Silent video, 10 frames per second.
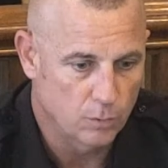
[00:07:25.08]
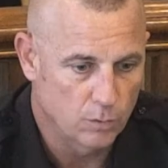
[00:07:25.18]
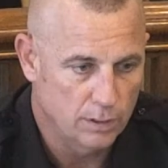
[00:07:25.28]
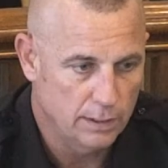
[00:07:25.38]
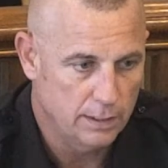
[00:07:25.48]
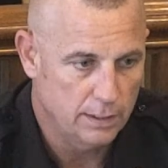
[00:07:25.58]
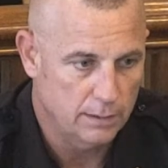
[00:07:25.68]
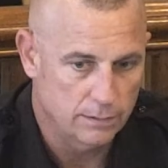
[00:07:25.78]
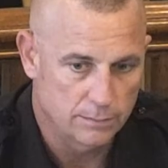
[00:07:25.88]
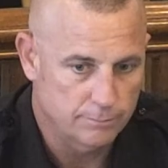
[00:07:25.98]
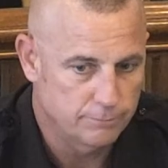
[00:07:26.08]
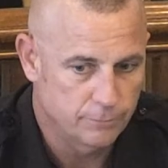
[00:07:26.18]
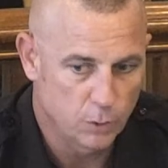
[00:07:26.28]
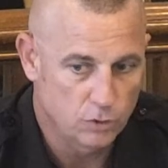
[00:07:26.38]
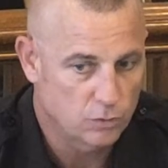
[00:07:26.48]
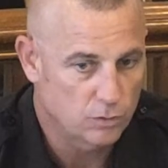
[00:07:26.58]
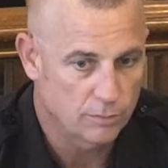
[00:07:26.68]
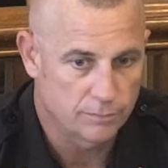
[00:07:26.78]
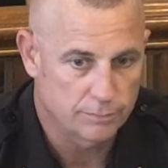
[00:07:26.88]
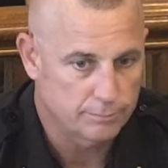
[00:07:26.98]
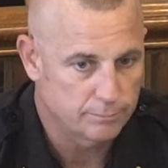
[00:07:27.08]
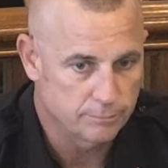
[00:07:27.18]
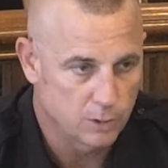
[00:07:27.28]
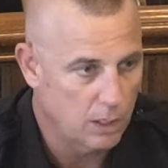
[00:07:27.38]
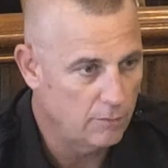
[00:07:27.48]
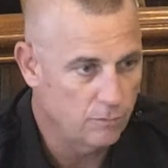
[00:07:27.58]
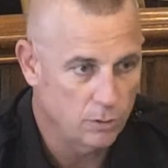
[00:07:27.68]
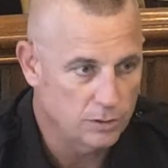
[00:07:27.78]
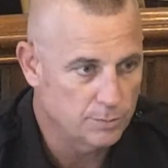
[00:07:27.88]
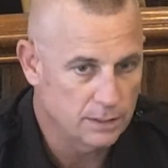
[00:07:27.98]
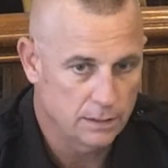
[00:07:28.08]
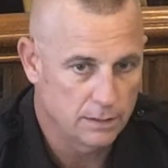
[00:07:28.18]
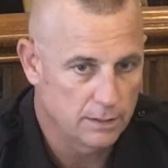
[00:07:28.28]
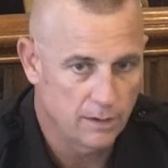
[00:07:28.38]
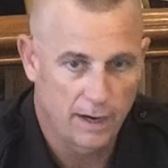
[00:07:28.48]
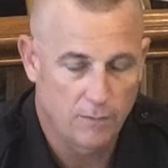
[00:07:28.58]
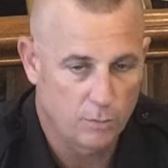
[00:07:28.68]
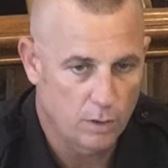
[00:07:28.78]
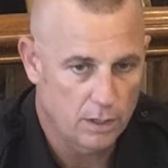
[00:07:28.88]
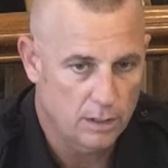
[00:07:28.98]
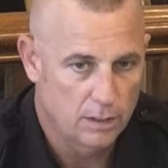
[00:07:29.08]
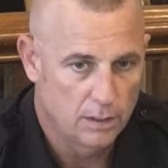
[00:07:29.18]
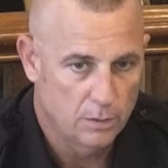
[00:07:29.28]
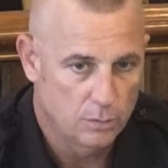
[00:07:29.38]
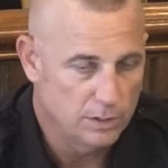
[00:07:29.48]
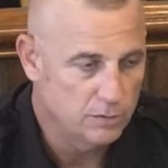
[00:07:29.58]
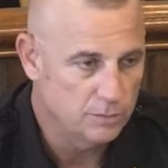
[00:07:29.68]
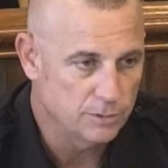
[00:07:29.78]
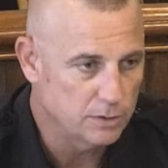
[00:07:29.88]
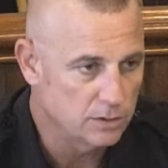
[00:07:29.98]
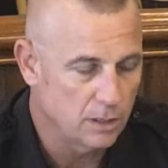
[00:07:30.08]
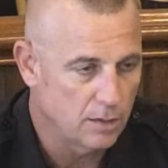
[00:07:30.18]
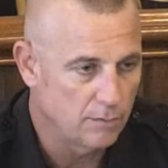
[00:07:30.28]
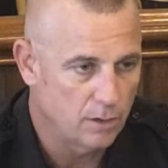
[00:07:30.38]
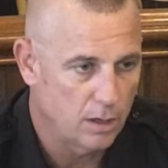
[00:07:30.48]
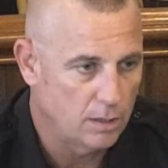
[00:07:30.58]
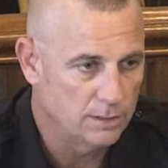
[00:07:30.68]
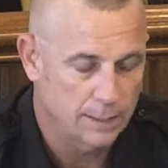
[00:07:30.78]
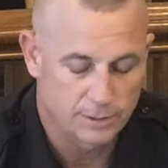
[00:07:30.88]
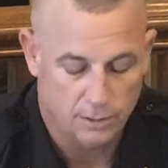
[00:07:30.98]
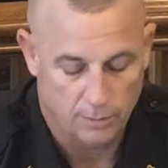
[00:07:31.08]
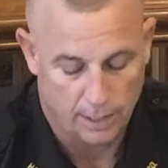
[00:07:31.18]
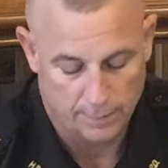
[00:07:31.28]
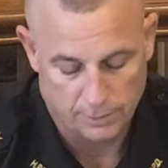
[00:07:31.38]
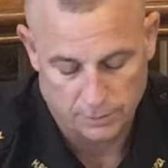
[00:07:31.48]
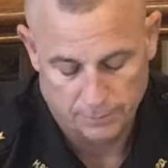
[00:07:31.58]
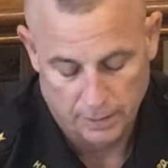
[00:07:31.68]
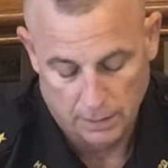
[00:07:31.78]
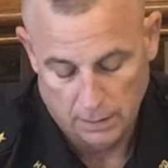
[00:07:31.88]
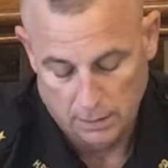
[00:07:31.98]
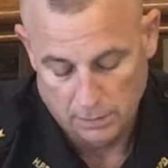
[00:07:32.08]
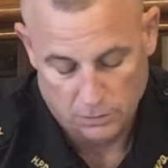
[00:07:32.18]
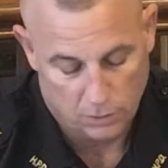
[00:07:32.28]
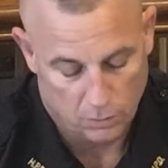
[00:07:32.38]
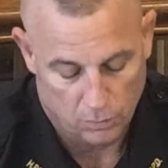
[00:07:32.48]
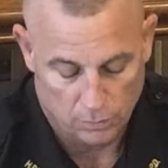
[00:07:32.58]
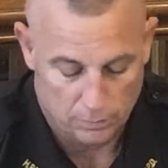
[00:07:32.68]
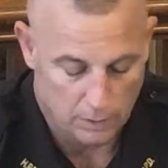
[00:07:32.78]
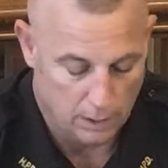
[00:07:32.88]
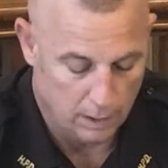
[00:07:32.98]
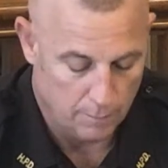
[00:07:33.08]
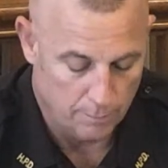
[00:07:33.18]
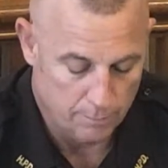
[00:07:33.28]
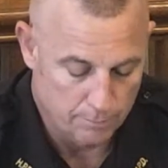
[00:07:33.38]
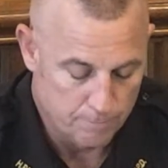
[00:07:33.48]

really the future of law enforcement. They're everywhere. We use them to solve all types of crimes. So. Um,